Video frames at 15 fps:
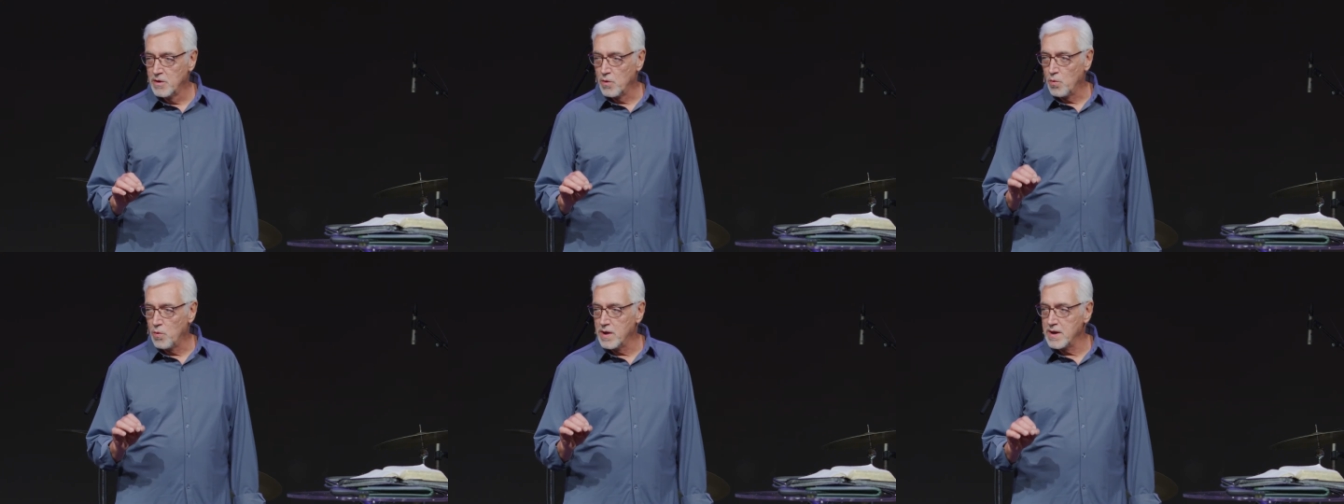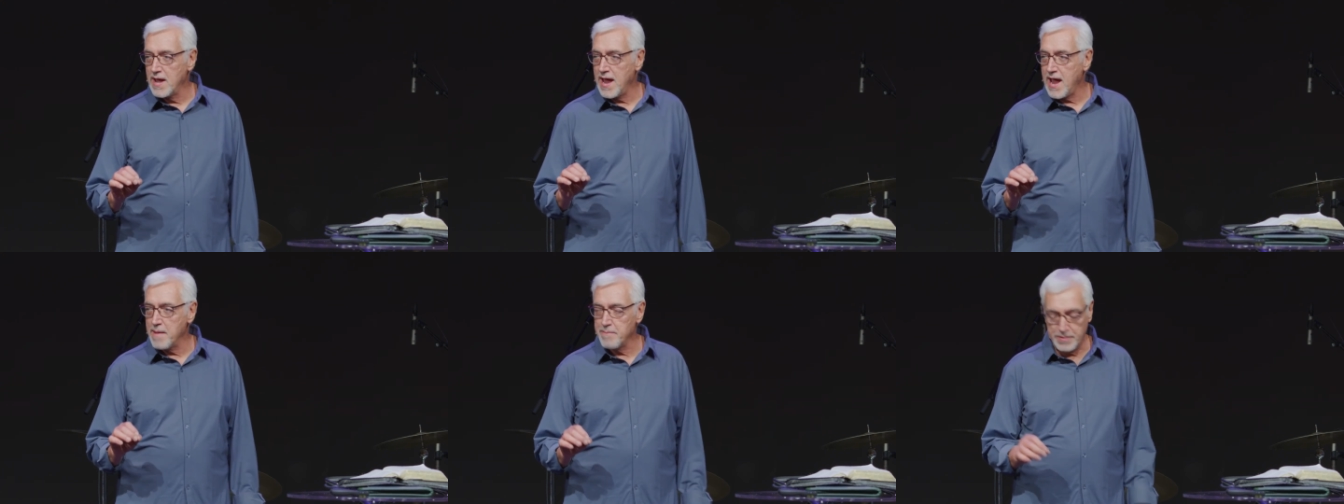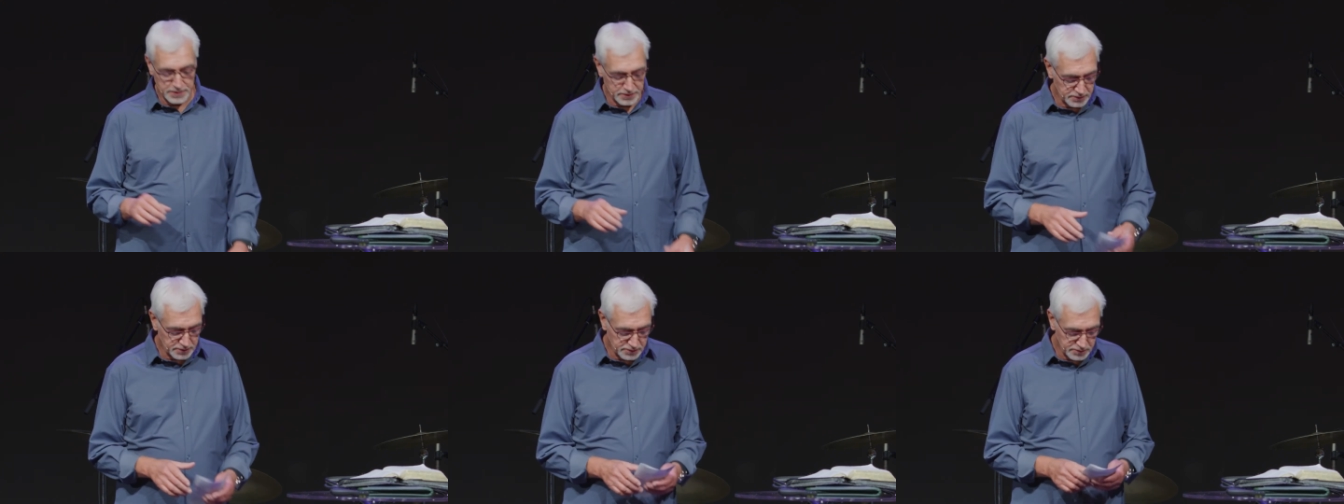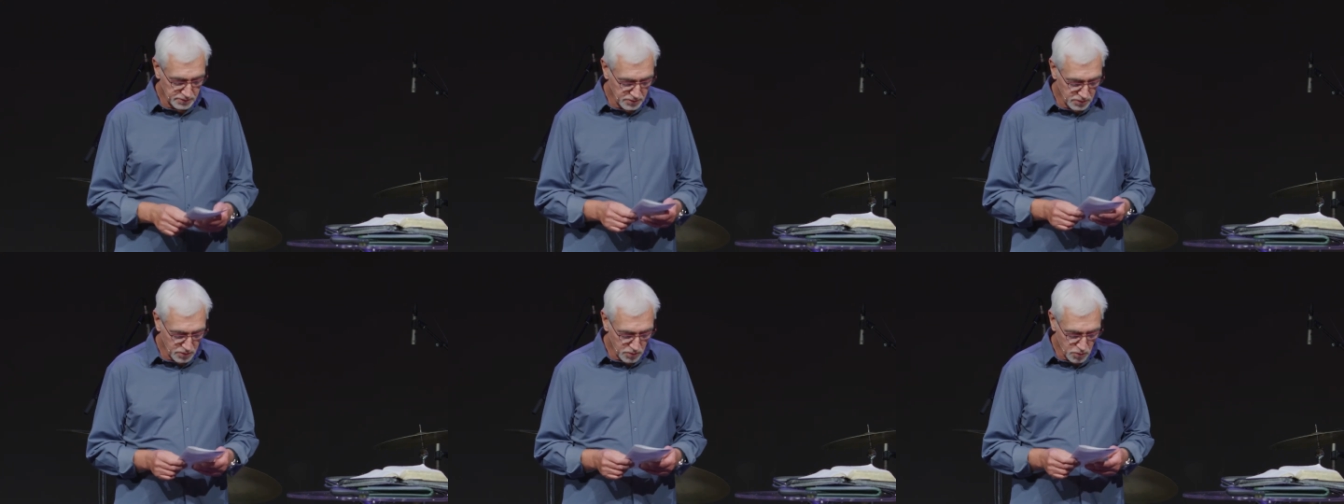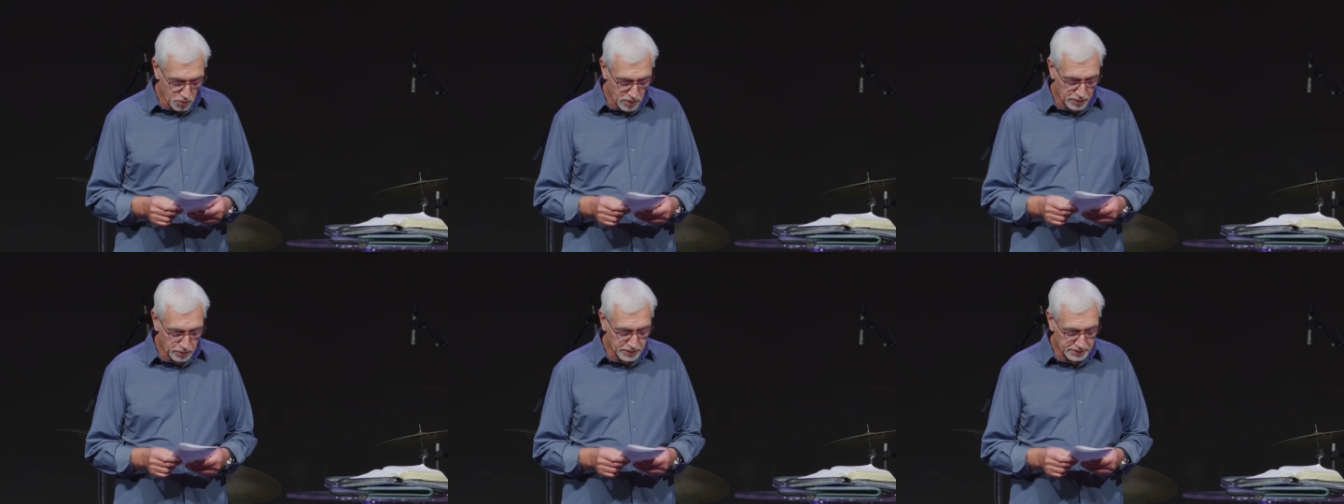What happens
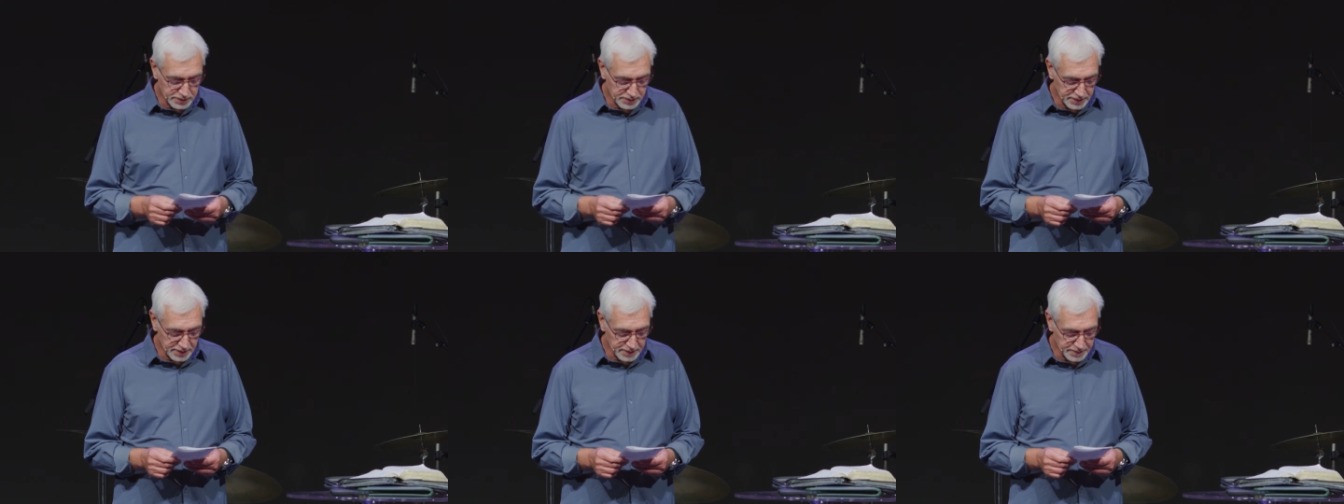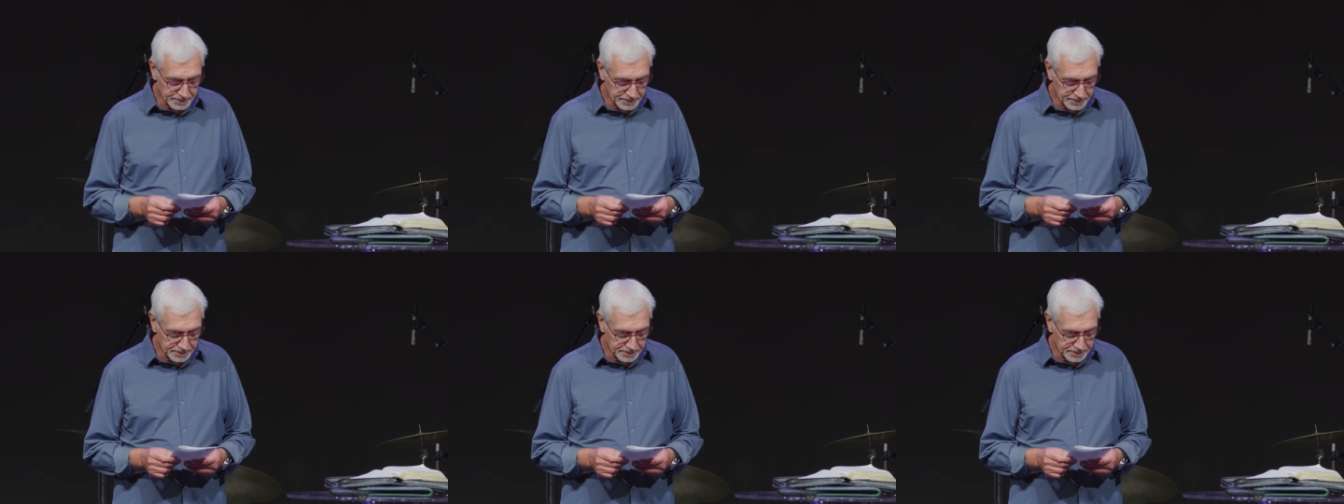when we sin?